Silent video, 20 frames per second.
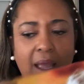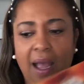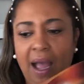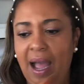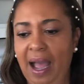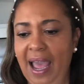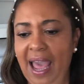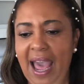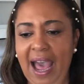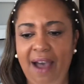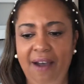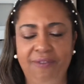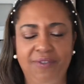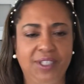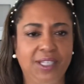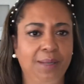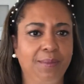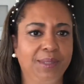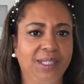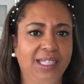I have
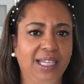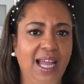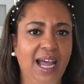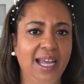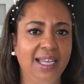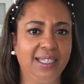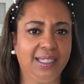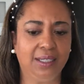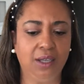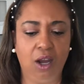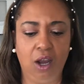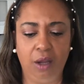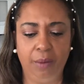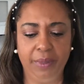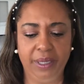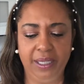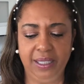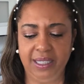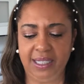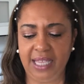some sliced
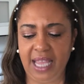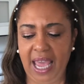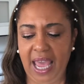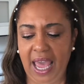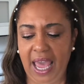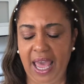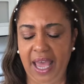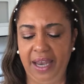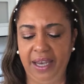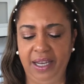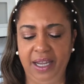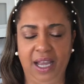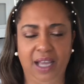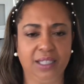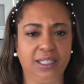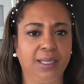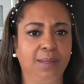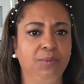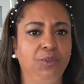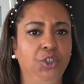almonds and
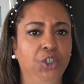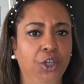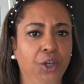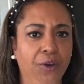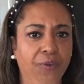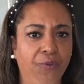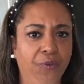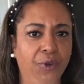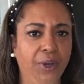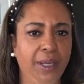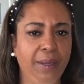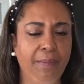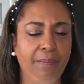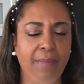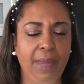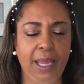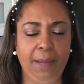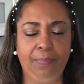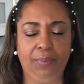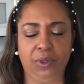some sugar-free
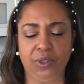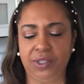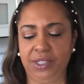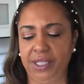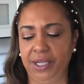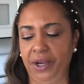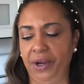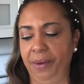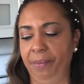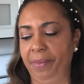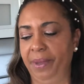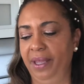maple syrup